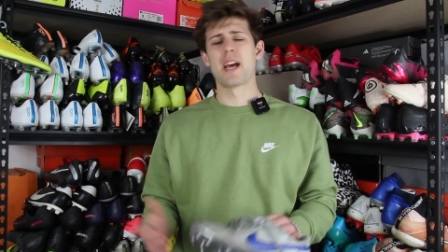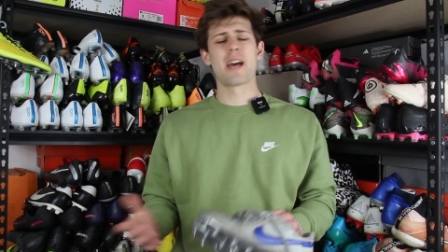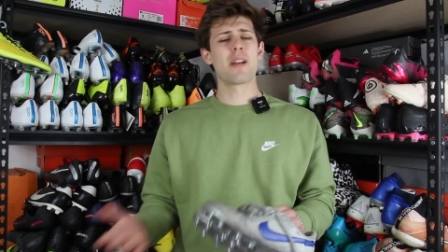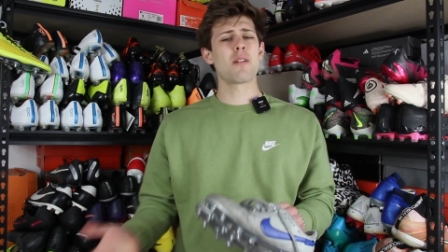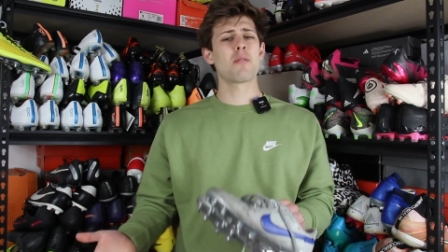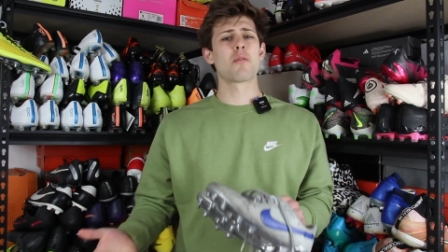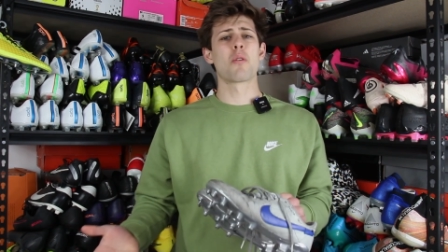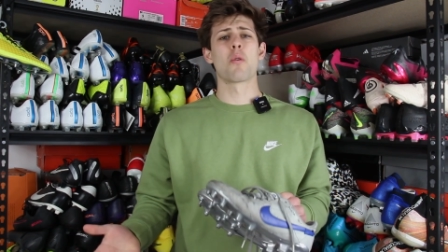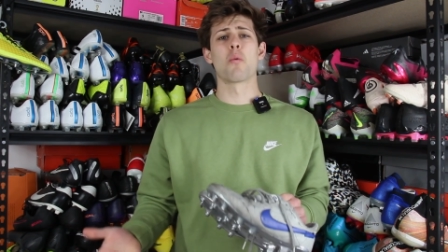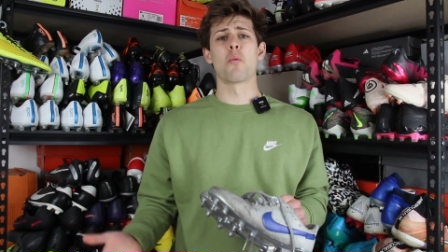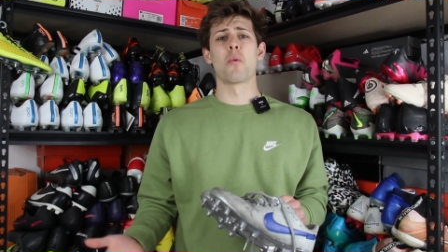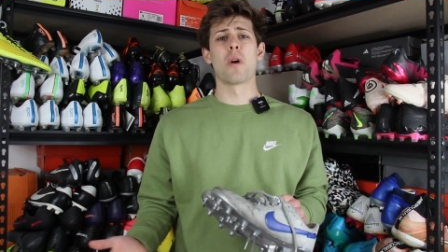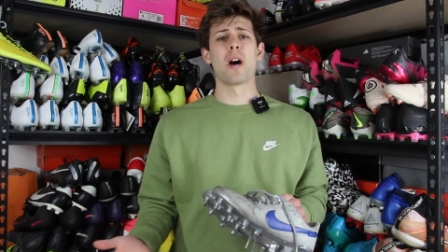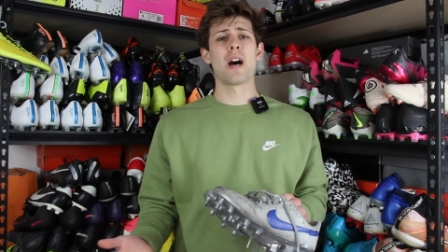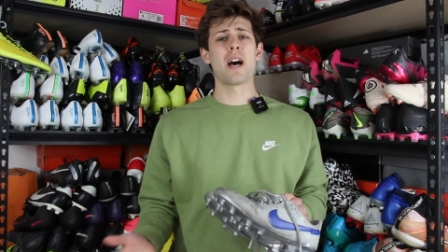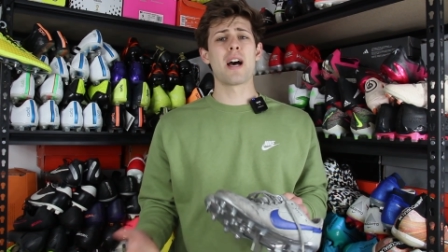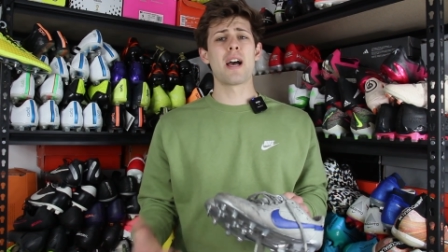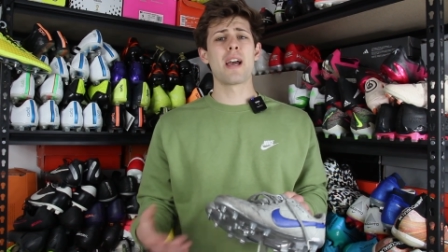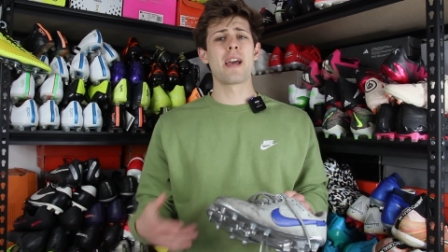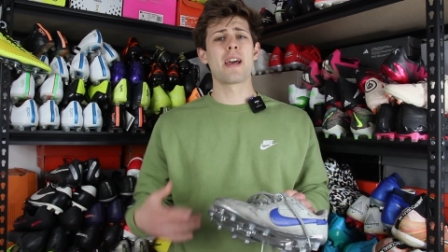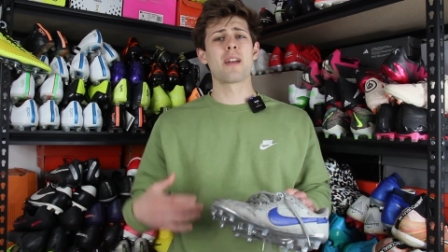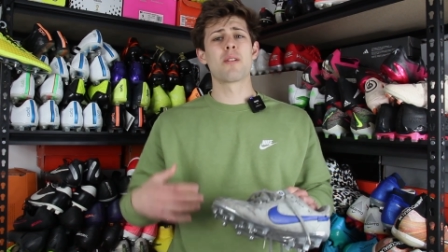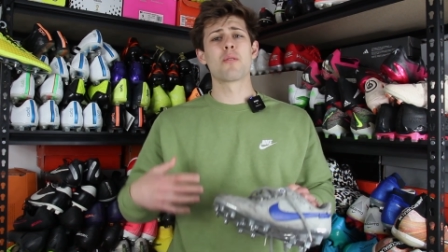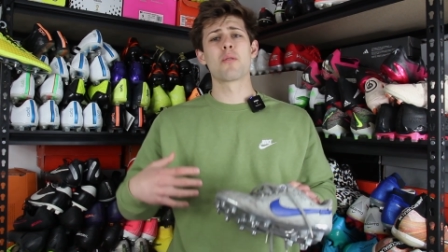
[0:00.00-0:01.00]
I don't know
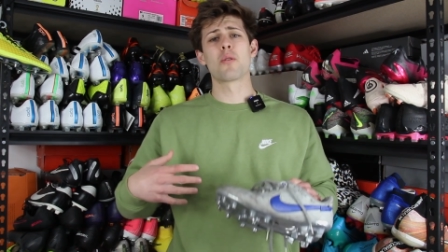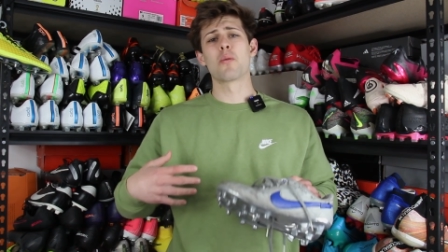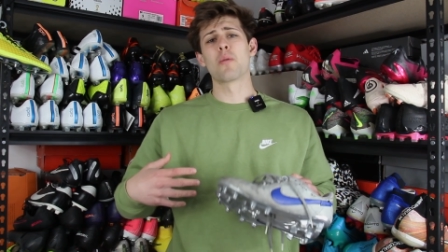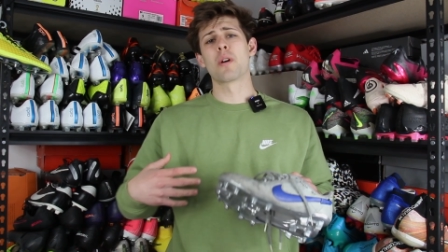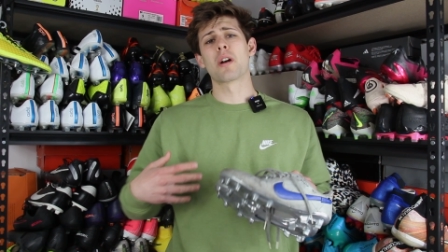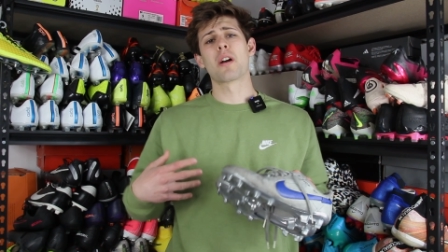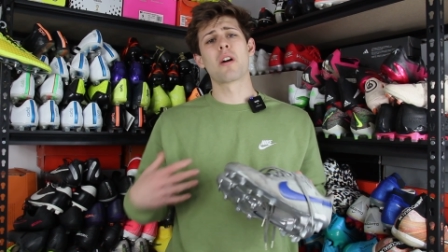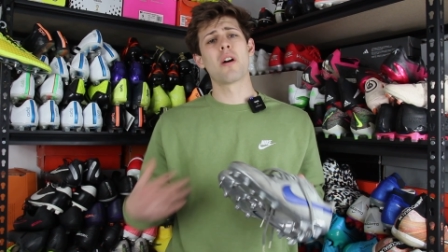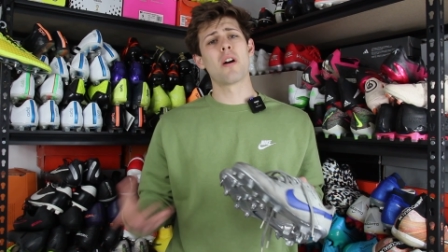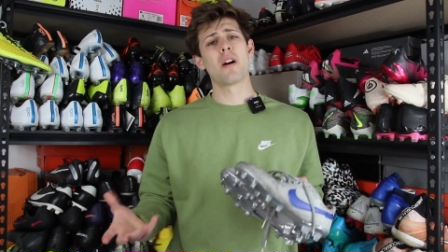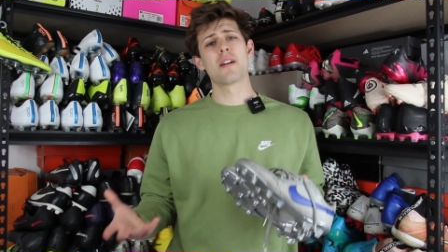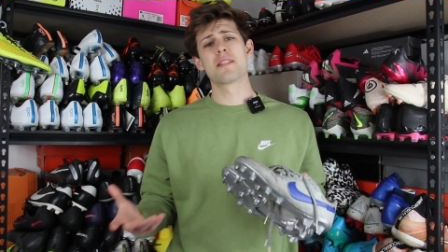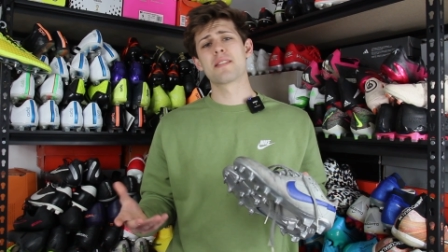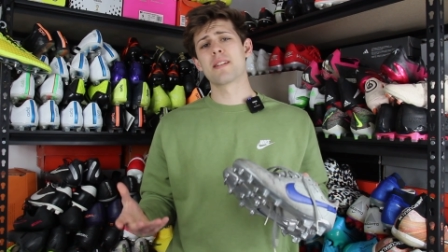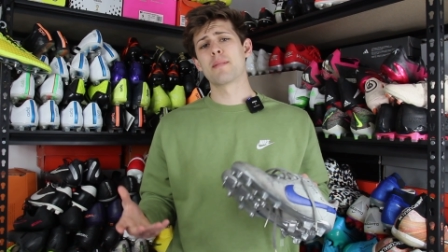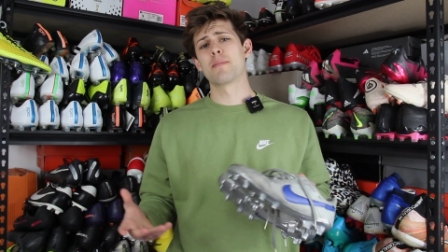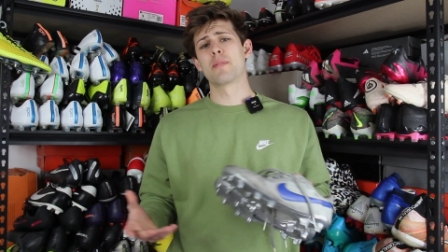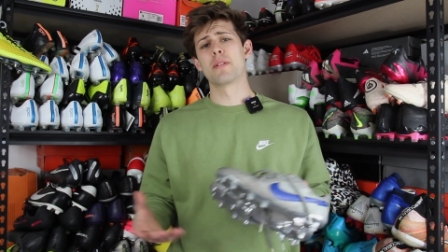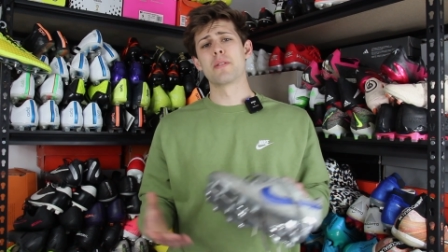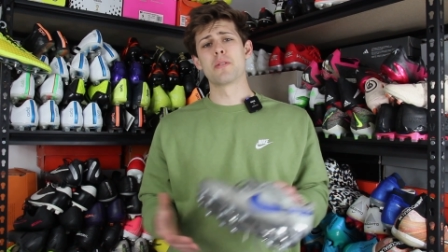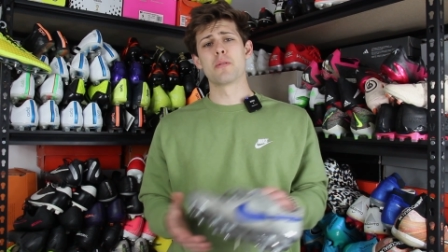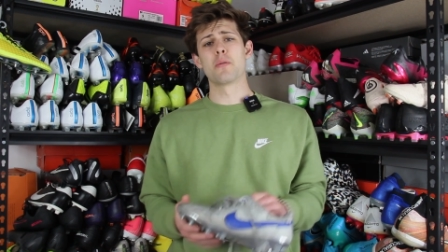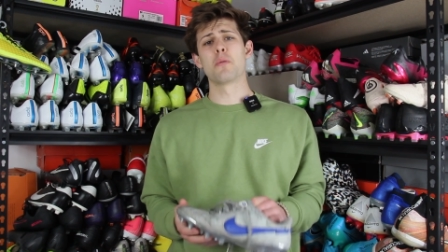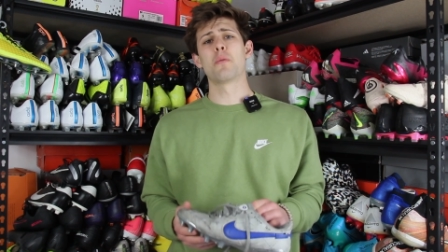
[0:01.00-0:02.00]
why, I don't know what caused them
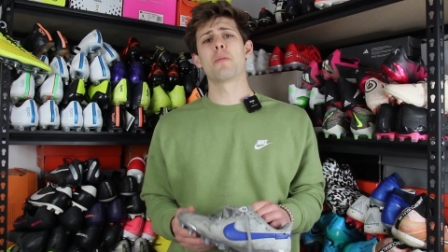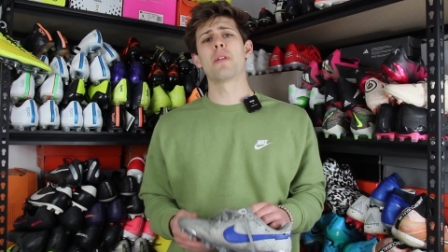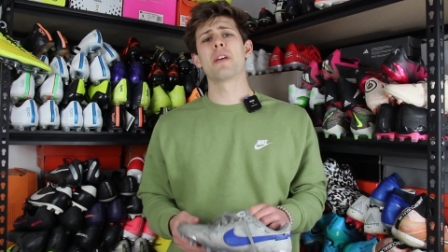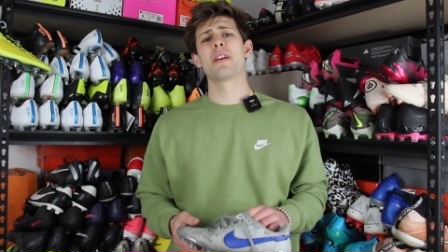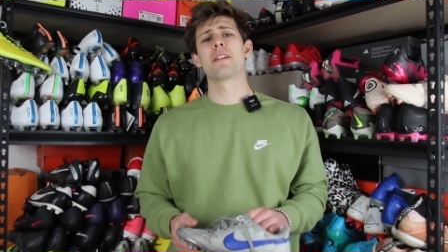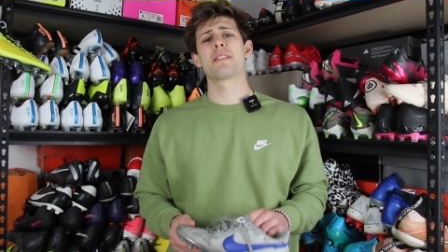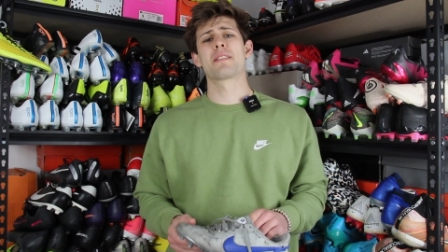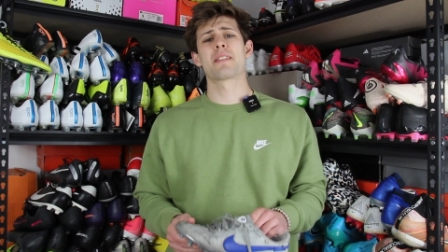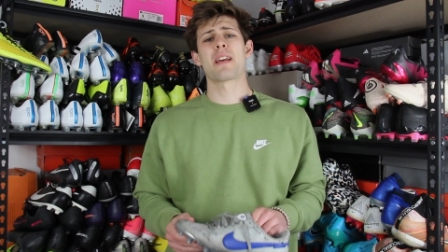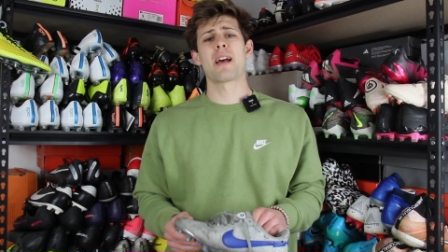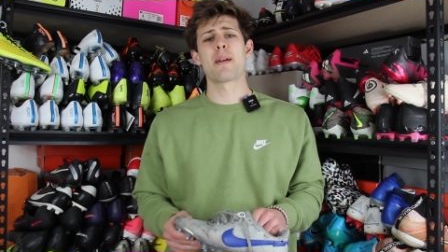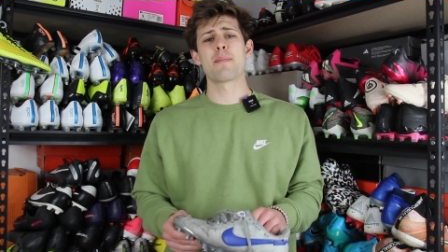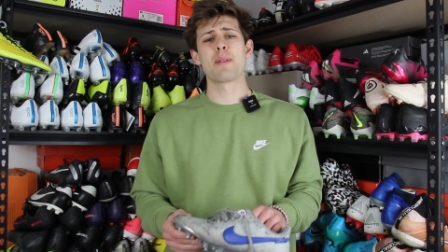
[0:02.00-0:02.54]
to do this.